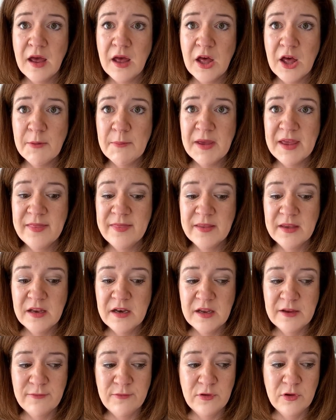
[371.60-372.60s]
Um, and
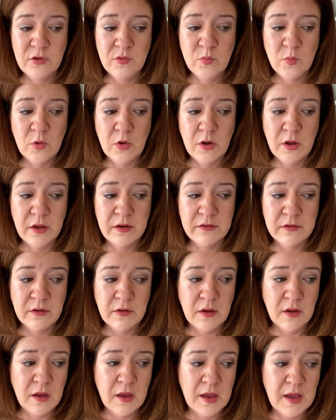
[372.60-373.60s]
then if you want
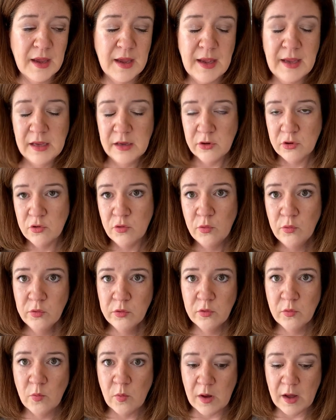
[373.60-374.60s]
a
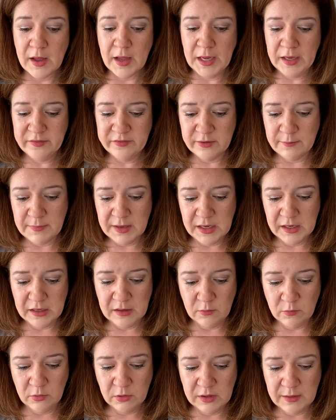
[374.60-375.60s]
cooler white to
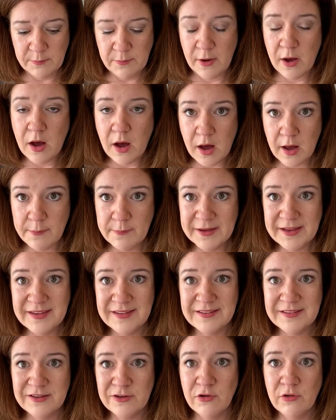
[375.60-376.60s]
make it really pop
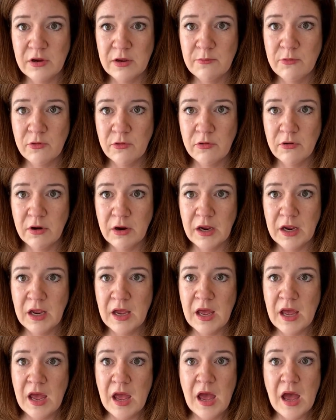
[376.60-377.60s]
against agreeable
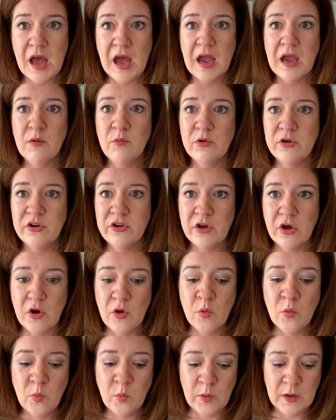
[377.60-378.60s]
gray, I would
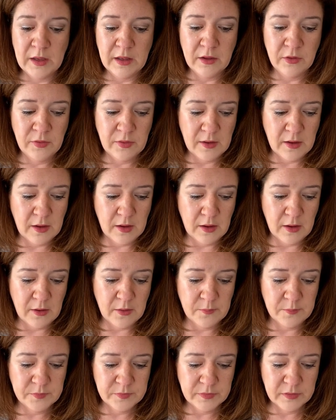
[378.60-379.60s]
go with
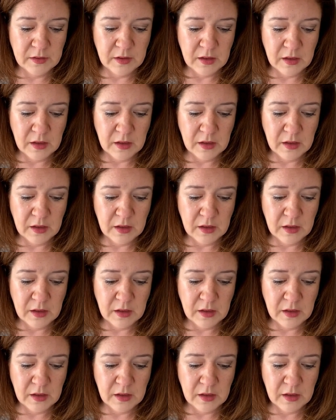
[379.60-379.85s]
um,